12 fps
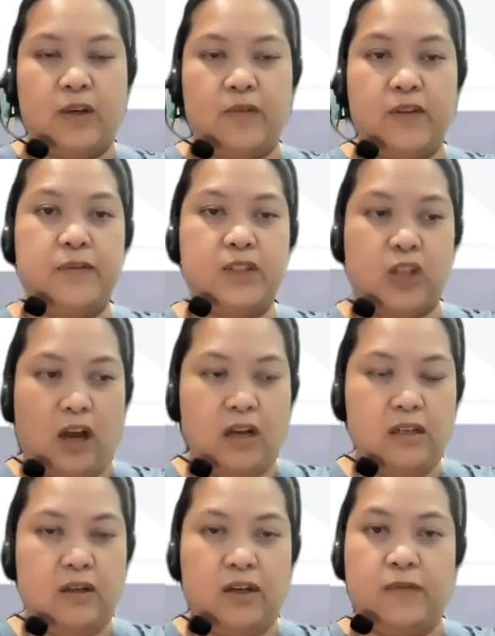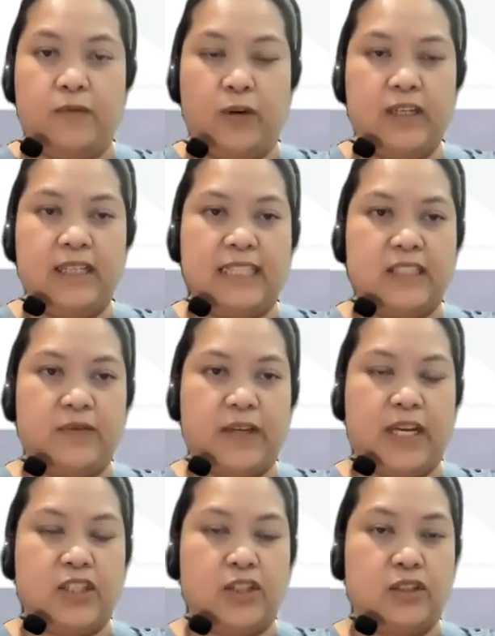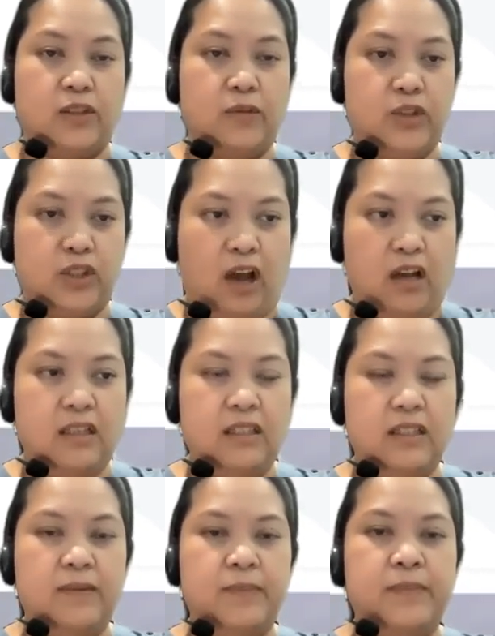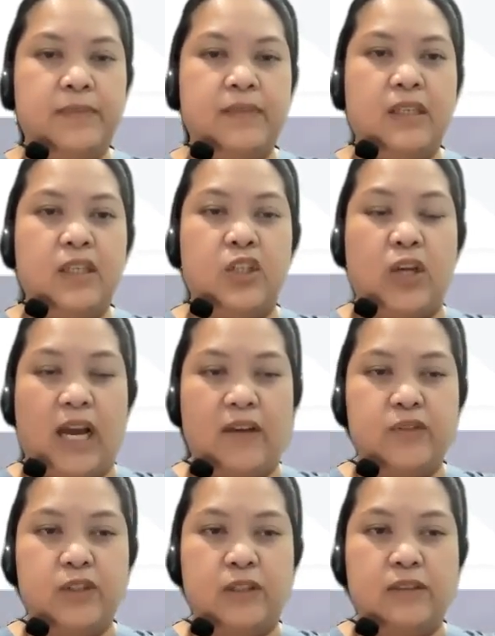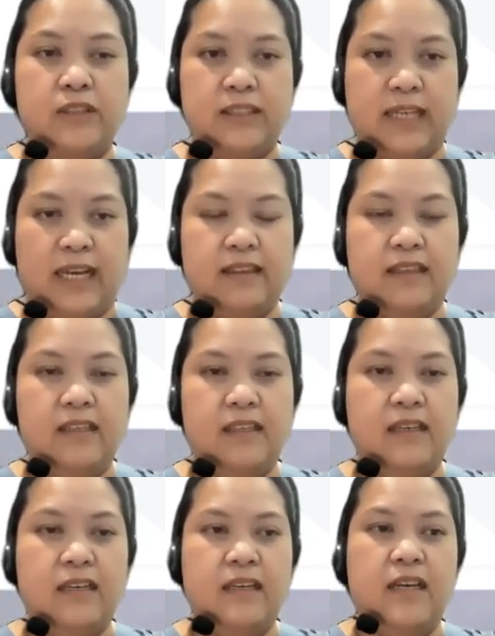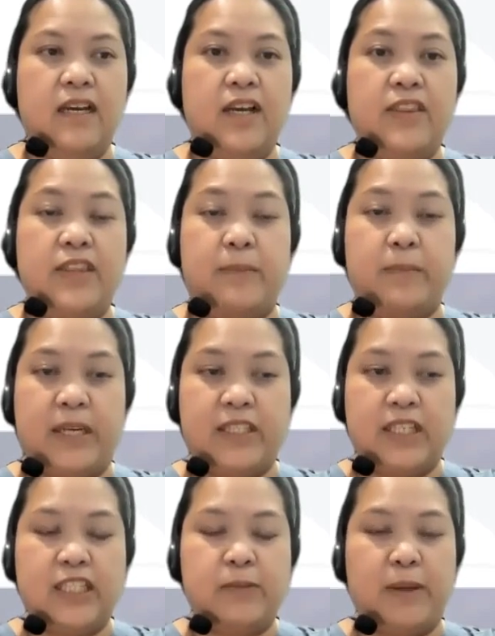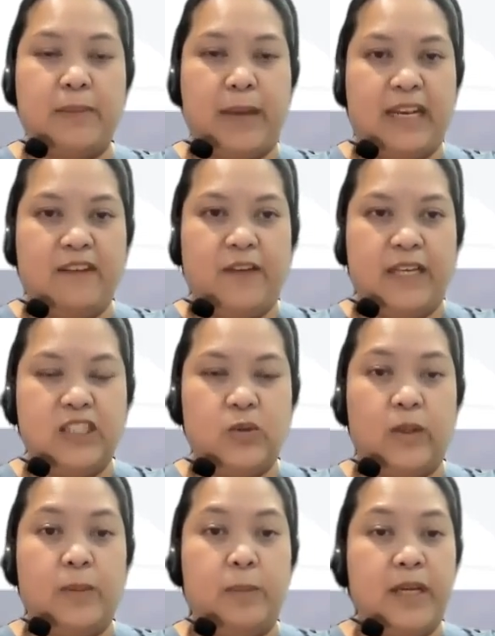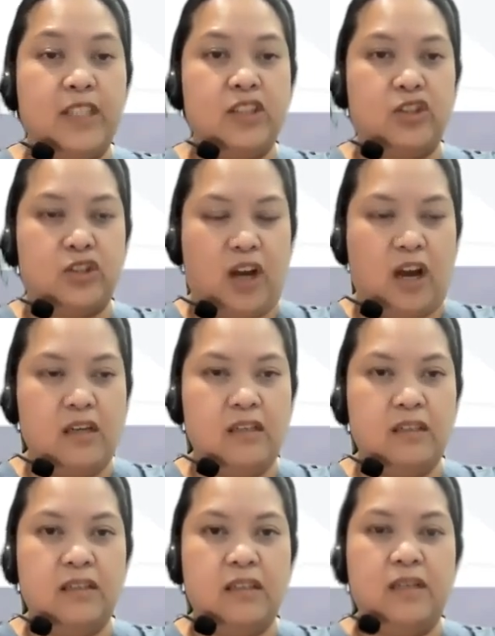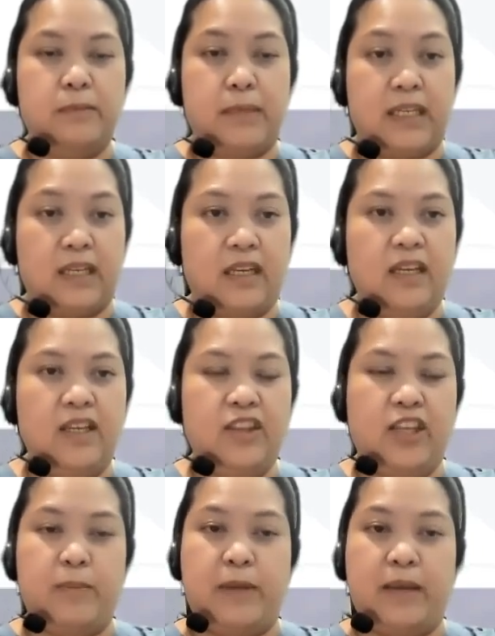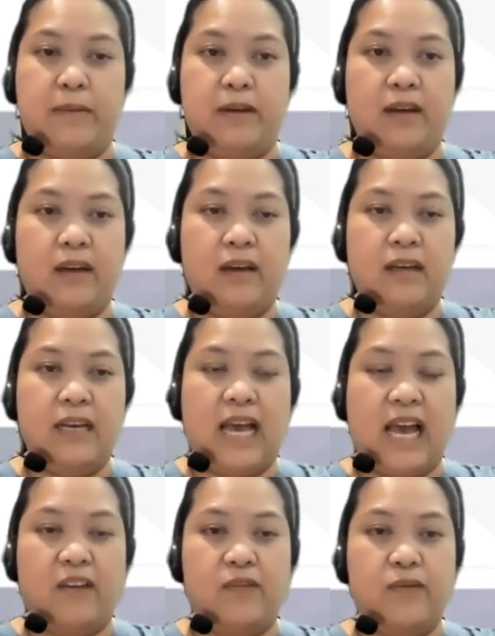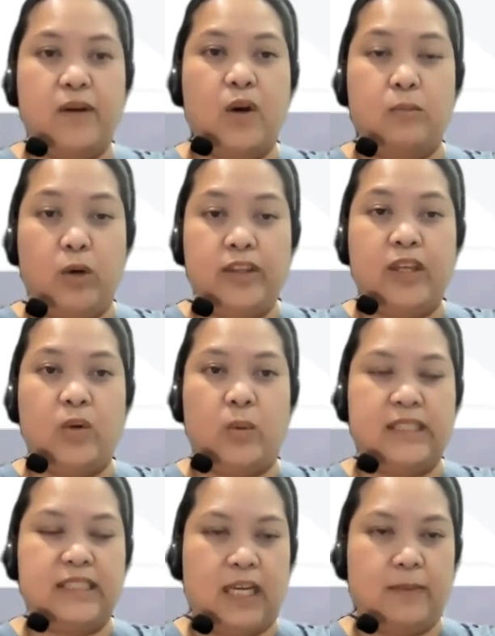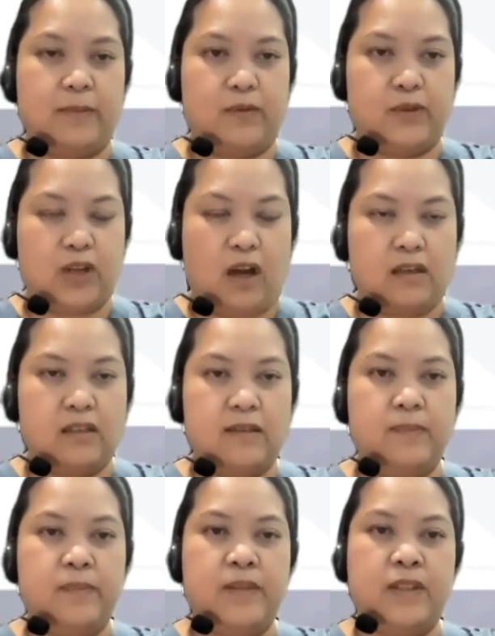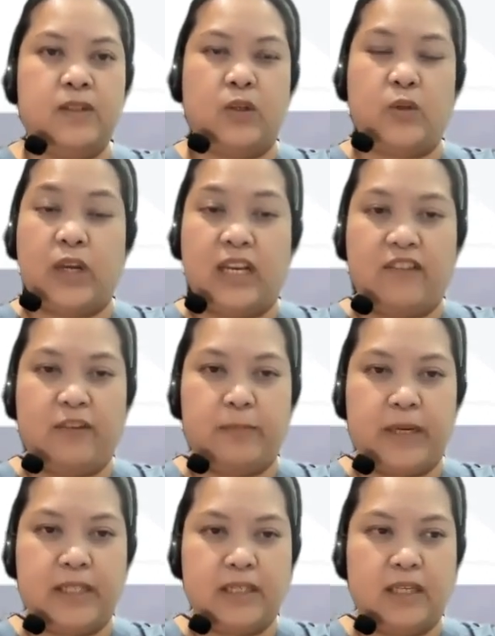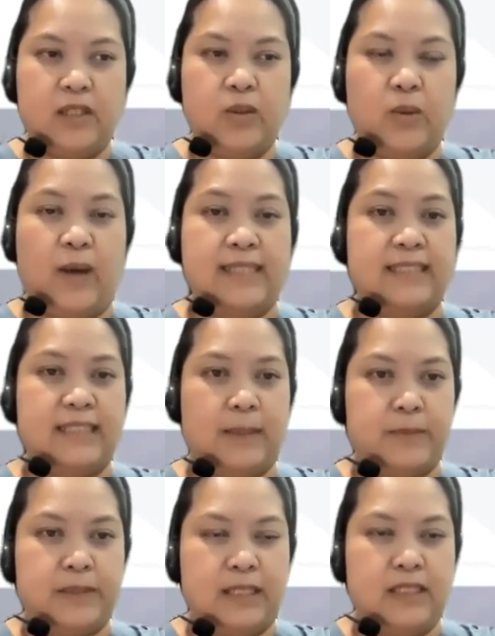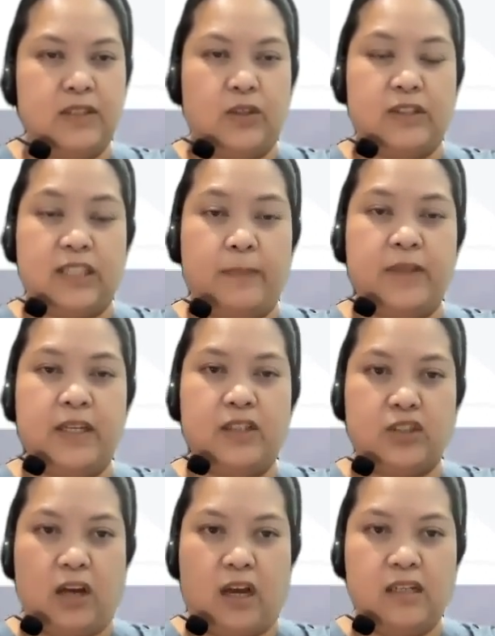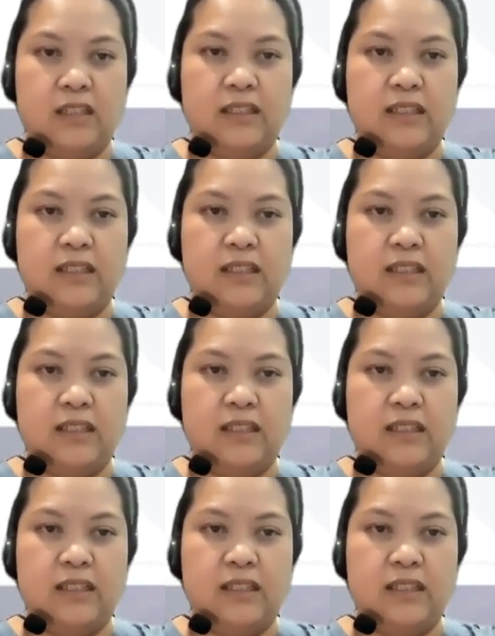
of shock or 4 classifications of shock, you have to understand that patients may manifest with mixed shock, meaning they may have more than one type of shock. So you can have a patient who has sepsis or septic shock